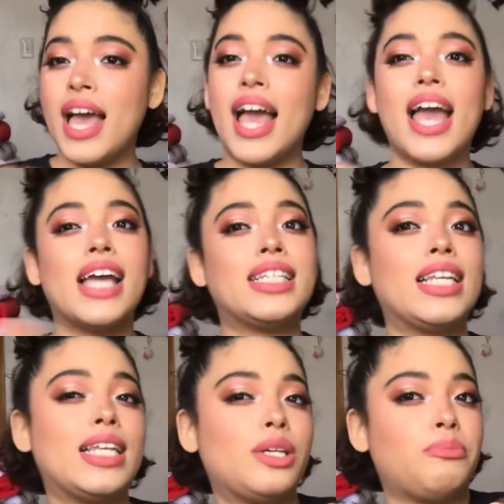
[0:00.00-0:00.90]
and hit the
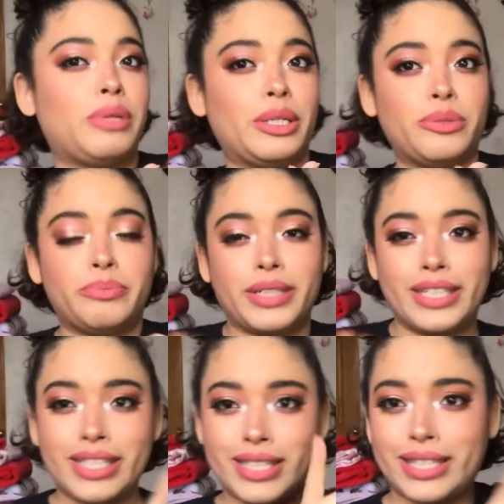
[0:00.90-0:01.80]
little bell button
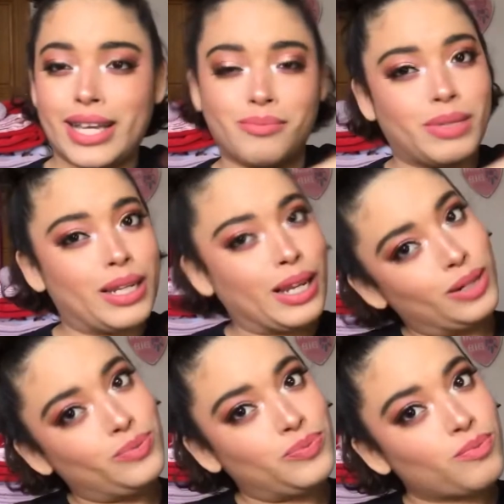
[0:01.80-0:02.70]
down below
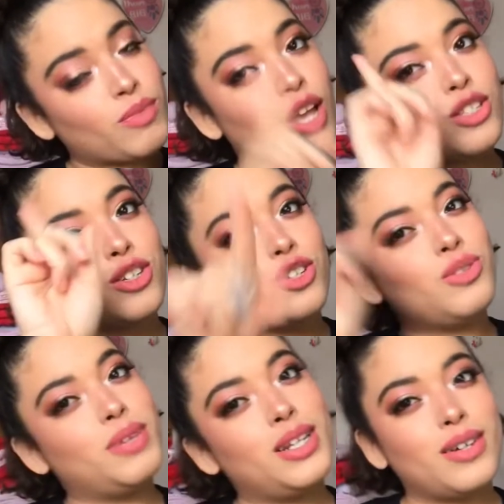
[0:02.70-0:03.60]
so you'll
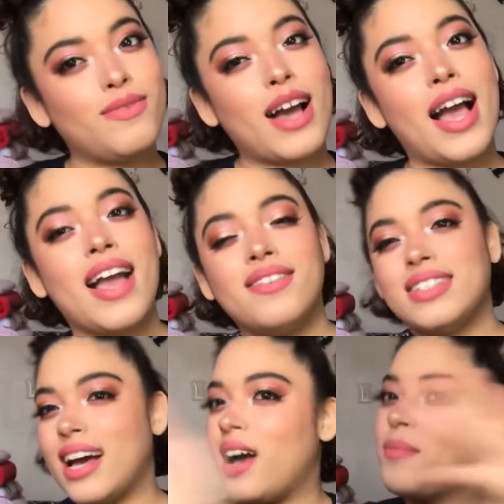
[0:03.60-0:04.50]
be notified every
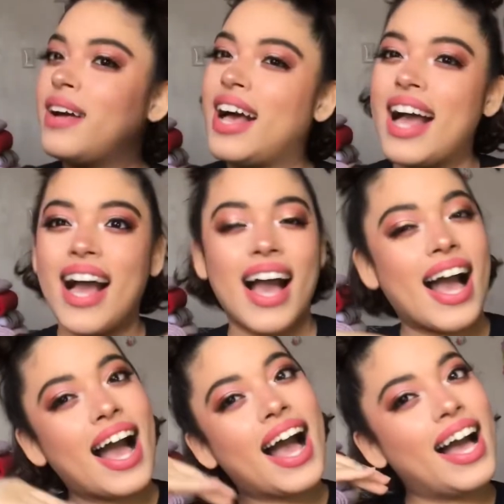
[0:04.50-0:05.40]
time
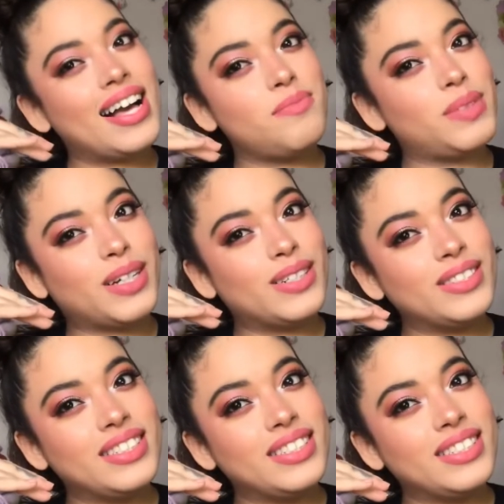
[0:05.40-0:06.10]
I upload.